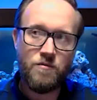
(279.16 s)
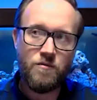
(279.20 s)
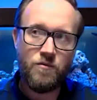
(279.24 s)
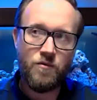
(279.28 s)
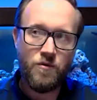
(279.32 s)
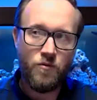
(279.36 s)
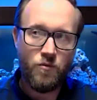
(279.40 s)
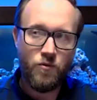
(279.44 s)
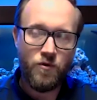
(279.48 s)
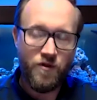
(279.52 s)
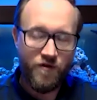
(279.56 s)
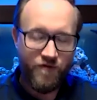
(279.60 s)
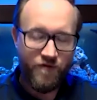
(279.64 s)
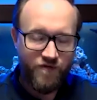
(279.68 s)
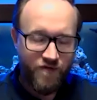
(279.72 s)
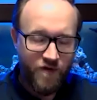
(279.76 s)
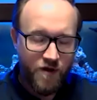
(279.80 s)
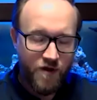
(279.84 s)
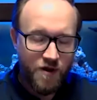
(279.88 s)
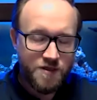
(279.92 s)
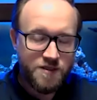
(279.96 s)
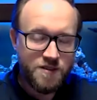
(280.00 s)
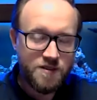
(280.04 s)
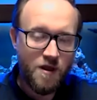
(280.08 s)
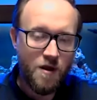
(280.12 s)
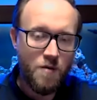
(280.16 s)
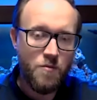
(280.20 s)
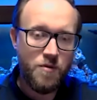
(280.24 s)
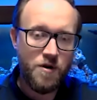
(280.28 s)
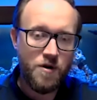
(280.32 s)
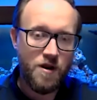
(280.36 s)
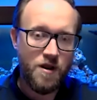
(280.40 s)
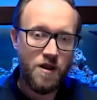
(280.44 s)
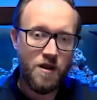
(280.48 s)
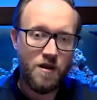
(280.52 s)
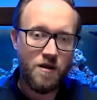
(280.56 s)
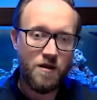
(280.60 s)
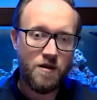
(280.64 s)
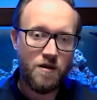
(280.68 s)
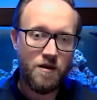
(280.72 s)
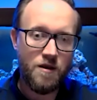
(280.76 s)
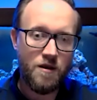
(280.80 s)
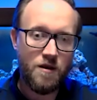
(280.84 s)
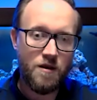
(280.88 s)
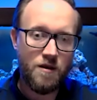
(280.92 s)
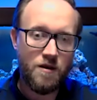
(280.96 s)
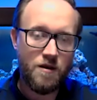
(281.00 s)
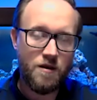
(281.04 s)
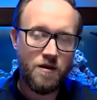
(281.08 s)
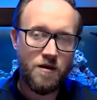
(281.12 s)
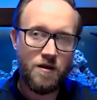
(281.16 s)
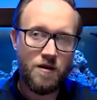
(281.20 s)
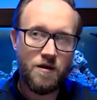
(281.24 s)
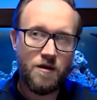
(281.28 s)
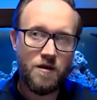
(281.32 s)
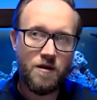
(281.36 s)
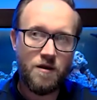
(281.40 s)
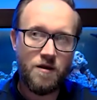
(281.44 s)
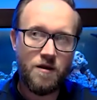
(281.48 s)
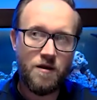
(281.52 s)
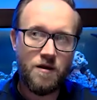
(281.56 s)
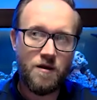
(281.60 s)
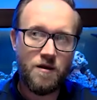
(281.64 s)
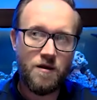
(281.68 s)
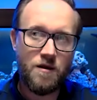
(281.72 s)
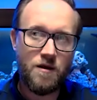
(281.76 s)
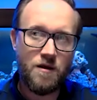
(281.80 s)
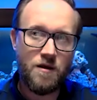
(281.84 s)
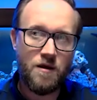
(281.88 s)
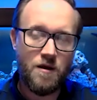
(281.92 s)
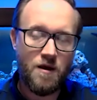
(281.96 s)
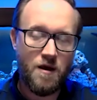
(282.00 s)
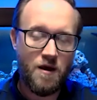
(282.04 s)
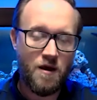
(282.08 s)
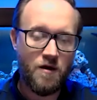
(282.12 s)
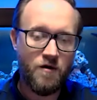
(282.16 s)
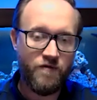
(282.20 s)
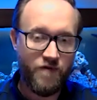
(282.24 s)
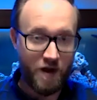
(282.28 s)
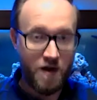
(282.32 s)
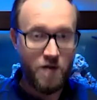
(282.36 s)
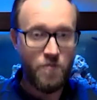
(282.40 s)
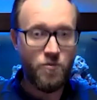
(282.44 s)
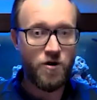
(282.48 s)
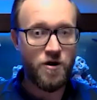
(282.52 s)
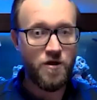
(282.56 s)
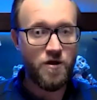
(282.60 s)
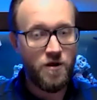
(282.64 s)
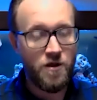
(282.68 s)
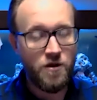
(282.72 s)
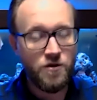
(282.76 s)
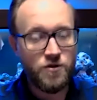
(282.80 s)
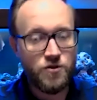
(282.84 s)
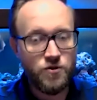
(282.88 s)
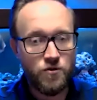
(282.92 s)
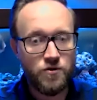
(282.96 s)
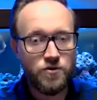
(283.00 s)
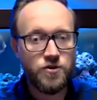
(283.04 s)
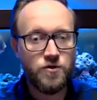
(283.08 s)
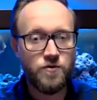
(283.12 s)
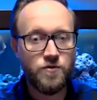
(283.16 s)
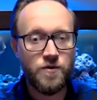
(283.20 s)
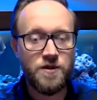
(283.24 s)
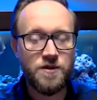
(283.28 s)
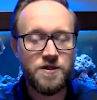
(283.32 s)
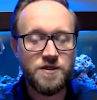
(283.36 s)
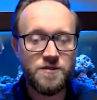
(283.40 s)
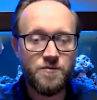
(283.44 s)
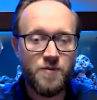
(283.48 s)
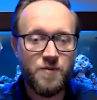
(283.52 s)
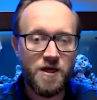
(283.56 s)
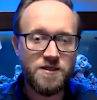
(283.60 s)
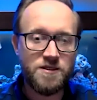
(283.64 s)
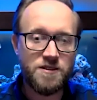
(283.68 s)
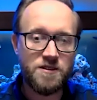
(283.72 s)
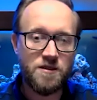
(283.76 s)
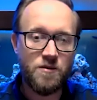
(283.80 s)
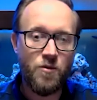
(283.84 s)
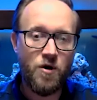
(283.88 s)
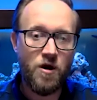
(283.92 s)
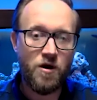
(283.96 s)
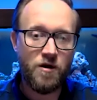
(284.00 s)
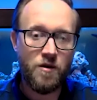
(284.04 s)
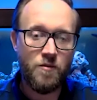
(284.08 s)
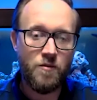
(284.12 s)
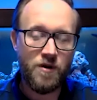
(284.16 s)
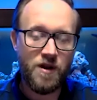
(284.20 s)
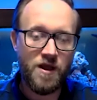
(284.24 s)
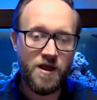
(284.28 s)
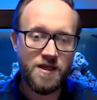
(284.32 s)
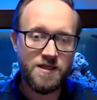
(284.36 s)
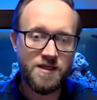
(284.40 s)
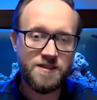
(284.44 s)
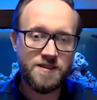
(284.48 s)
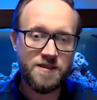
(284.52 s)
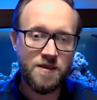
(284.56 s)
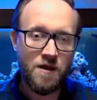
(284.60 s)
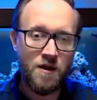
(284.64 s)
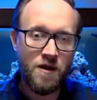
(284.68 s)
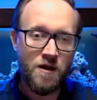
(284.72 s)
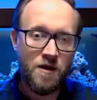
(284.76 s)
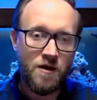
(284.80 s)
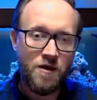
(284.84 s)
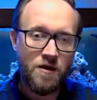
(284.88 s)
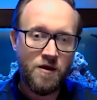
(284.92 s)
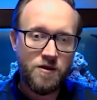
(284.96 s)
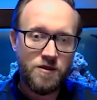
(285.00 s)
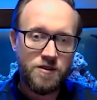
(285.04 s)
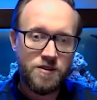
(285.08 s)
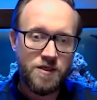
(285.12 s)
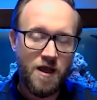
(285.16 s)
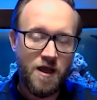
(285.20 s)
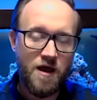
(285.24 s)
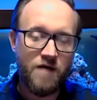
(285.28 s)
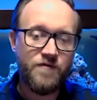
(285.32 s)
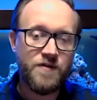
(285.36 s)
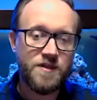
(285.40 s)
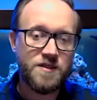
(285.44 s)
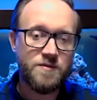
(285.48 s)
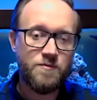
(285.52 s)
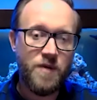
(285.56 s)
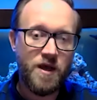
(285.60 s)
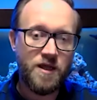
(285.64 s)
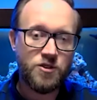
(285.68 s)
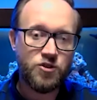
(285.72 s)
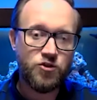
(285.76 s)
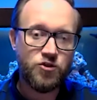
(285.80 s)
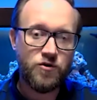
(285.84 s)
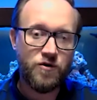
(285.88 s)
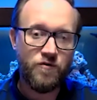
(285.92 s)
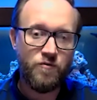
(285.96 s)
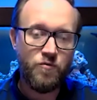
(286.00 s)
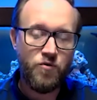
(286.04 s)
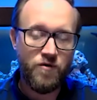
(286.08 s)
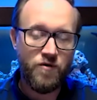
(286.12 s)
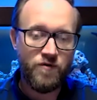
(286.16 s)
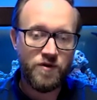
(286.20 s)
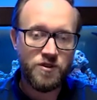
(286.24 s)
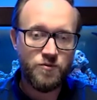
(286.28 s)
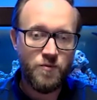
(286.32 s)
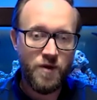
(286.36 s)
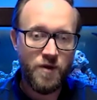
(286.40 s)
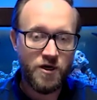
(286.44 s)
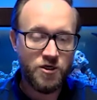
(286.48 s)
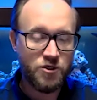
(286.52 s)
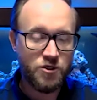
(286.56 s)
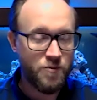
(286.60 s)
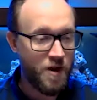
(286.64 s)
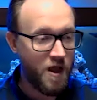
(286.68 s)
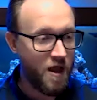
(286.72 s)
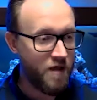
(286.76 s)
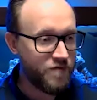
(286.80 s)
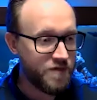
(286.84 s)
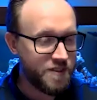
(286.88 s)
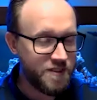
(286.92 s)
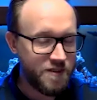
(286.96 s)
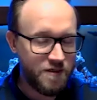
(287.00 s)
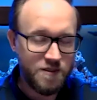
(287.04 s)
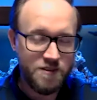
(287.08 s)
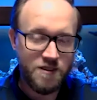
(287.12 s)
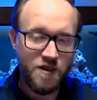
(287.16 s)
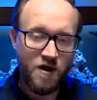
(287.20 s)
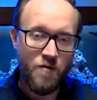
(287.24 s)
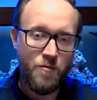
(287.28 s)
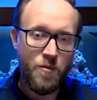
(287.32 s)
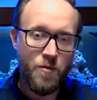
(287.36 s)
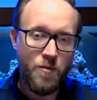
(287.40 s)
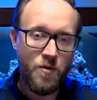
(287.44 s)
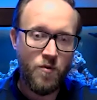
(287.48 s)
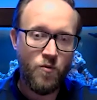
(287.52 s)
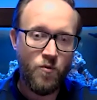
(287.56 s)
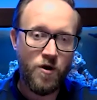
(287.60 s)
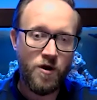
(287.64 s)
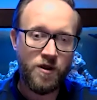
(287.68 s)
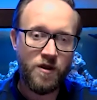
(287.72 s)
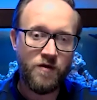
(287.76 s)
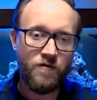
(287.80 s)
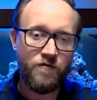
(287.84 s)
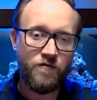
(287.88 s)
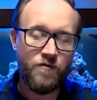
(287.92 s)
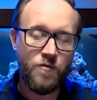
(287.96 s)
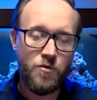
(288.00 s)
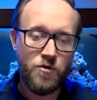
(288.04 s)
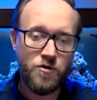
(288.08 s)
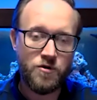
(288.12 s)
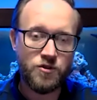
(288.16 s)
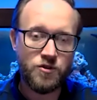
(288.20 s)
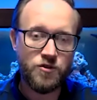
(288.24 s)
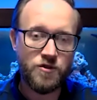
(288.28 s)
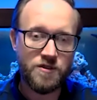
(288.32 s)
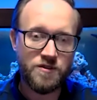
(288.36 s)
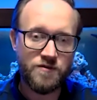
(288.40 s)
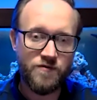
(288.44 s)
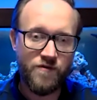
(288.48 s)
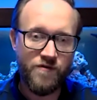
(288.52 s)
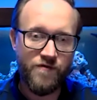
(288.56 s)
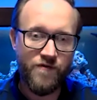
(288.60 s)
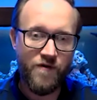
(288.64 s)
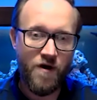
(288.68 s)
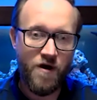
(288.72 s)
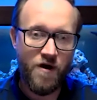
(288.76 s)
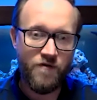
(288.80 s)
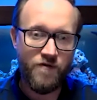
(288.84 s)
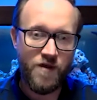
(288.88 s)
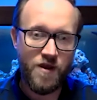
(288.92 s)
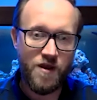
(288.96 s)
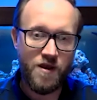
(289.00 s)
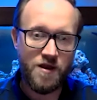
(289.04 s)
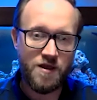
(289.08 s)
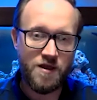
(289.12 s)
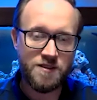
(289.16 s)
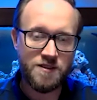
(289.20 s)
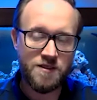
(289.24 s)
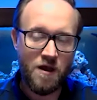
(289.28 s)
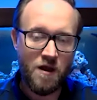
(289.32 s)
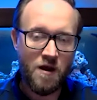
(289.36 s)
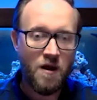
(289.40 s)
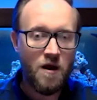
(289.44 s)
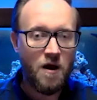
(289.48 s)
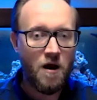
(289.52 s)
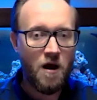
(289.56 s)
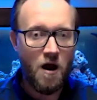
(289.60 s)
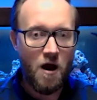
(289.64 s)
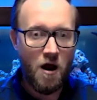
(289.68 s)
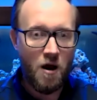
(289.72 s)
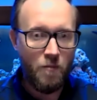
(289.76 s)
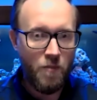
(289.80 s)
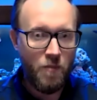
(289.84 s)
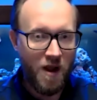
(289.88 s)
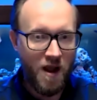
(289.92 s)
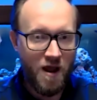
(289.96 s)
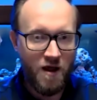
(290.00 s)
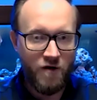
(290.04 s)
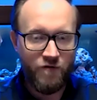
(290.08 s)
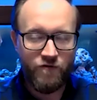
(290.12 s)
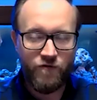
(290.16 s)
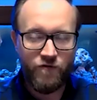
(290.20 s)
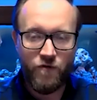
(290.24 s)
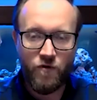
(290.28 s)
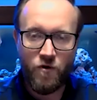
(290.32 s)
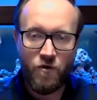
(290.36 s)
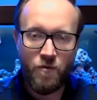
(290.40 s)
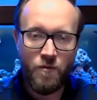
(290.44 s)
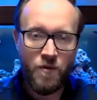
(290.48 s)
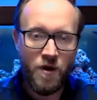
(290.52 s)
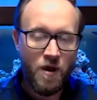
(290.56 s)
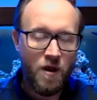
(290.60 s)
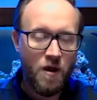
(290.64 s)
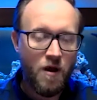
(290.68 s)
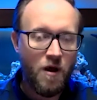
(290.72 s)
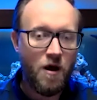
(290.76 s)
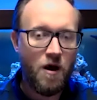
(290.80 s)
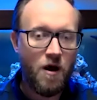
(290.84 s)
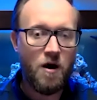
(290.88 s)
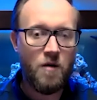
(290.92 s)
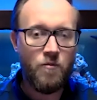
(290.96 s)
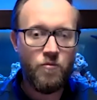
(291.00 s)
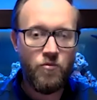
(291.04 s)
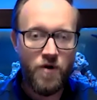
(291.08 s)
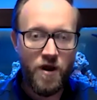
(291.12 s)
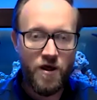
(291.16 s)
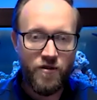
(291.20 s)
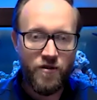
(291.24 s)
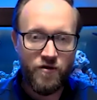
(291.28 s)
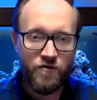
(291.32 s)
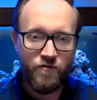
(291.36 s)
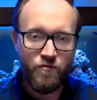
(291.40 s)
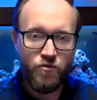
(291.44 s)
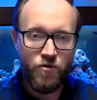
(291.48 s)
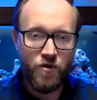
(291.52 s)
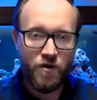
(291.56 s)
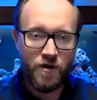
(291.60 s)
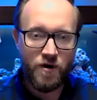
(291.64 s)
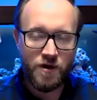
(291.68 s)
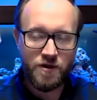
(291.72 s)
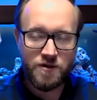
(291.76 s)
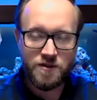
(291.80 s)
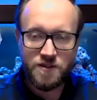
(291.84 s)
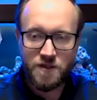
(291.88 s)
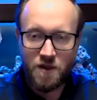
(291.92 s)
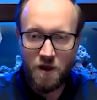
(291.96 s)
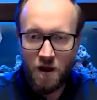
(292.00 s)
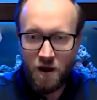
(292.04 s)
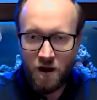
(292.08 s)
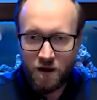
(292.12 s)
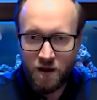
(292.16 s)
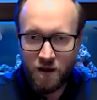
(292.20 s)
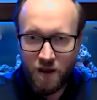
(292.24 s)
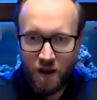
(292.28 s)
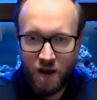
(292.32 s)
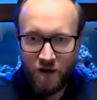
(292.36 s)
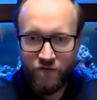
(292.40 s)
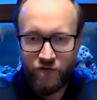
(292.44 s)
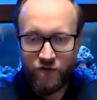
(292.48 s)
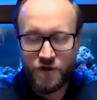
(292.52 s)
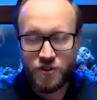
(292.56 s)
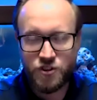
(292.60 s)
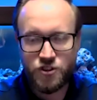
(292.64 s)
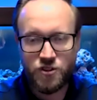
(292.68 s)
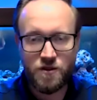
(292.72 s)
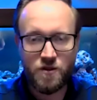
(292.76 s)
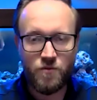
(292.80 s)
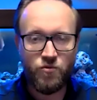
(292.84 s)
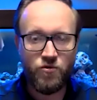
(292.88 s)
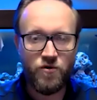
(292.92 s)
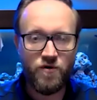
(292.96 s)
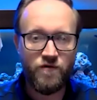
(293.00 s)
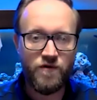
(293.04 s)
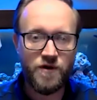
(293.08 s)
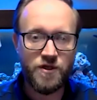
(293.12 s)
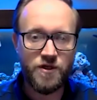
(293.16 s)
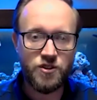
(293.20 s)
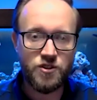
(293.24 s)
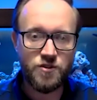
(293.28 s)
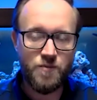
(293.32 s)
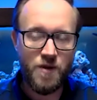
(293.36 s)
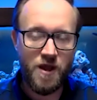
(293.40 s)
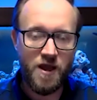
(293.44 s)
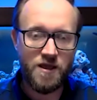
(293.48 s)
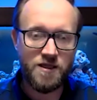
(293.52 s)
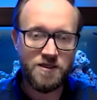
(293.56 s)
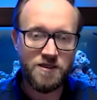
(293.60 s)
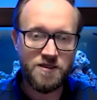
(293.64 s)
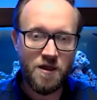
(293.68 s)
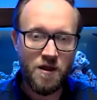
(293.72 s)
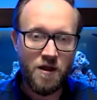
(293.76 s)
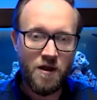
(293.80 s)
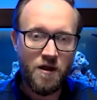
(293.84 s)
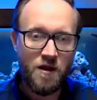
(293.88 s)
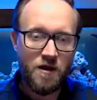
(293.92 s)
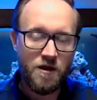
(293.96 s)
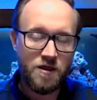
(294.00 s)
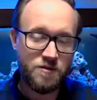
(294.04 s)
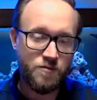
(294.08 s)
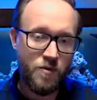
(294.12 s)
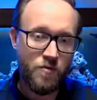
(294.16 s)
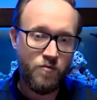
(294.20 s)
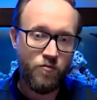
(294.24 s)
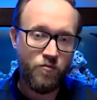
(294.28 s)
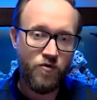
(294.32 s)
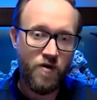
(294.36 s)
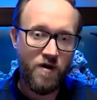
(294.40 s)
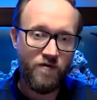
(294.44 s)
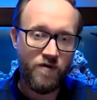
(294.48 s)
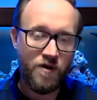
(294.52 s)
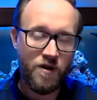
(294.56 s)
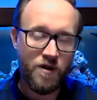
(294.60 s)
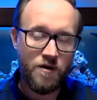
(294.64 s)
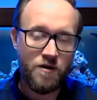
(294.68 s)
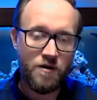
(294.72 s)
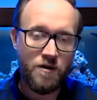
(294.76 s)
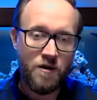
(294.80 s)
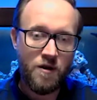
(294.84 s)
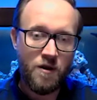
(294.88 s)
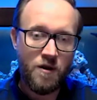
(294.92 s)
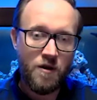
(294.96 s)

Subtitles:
we're the first company out of anybody that you talk to in this space in the marketplace to have this mantra of privilege management. Ever since I've been working for BeyondTrust for 5 years, our platform, our breadth of products, our coverage in the privilege space has been prevalent.